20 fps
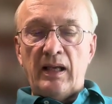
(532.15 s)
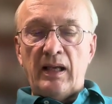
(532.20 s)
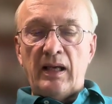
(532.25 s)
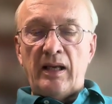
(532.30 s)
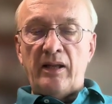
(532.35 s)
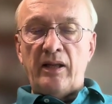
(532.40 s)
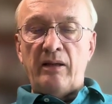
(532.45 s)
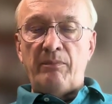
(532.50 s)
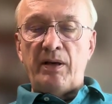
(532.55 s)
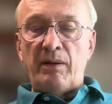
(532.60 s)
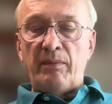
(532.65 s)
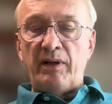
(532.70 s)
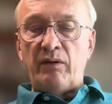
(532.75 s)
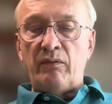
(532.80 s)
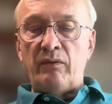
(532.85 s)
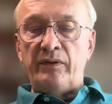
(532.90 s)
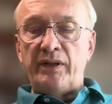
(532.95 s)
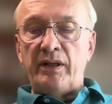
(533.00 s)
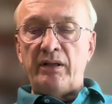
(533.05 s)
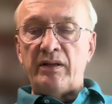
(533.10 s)
and the public
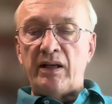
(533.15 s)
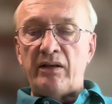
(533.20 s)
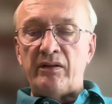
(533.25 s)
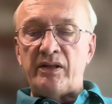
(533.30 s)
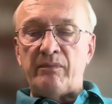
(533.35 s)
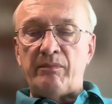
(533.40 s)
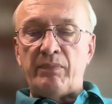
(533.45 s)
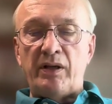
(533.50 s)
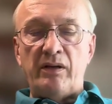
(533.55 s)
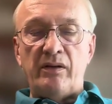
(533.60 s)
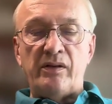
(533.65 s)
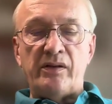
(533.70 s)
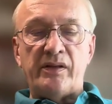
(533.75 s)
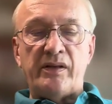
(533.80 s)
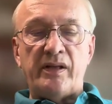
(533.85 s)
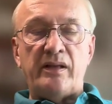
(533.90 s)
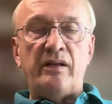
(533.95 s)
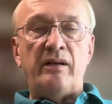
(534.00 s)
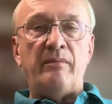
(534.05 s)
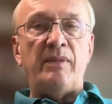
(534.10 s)
will no doubt suppose
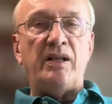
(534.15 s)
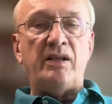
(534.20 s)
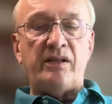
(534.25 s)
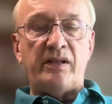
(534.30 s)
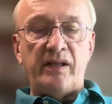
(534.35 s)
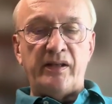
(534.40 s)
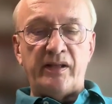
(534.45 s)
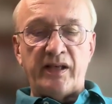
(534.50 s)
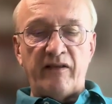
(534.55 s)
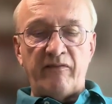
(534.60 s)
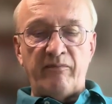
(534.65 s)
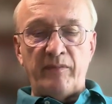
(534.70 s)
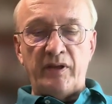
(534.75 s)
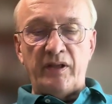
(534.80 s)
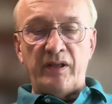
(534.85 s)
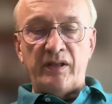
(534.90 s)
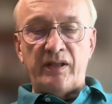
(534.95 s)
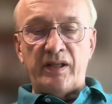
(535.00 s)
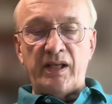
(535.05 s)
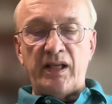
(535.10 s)
that Her Majesty's
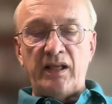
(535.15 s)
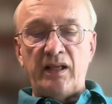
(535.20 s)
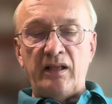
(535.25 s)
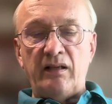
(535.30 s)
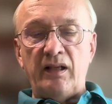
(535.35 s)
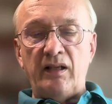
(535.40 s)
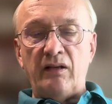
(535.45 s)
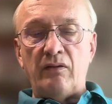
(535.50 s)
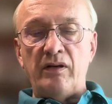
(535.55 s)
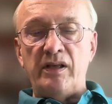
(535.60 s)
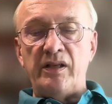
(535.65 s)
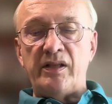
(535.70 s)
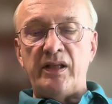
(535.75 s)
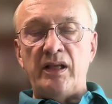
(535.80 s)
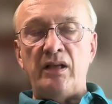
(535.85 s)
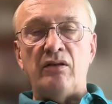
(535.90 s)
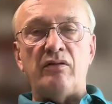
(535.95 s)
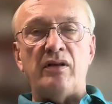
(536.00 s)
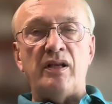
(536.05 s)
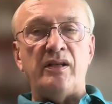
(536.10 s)
government is taking an increased
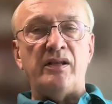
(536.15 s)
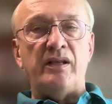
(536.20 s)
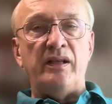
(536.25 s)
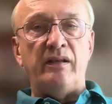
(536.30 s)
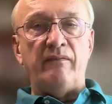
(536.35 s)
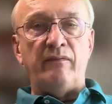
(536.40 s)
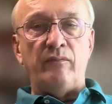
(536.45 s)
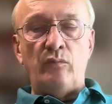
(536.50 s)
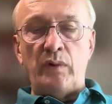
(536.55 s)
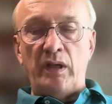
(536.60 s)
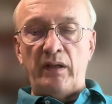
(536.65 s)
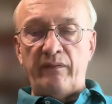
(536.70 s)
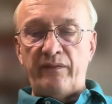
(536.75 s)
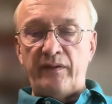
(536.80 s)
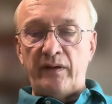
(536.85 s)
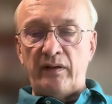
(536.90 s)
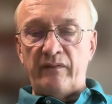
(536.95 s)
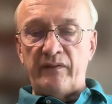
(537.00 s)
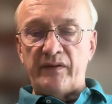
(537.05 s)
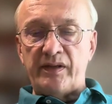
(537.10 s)
interest in the
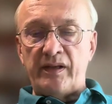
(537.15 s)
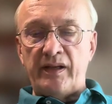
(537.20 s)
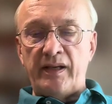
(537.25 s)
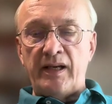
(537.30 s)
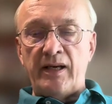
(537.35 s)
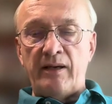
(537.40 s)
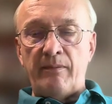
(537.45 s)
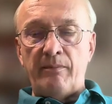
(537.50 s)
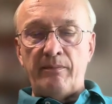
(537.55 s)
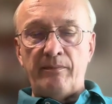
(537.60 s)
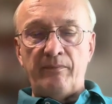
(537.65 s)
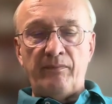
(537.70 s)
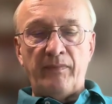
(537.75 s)
welfare of Siam.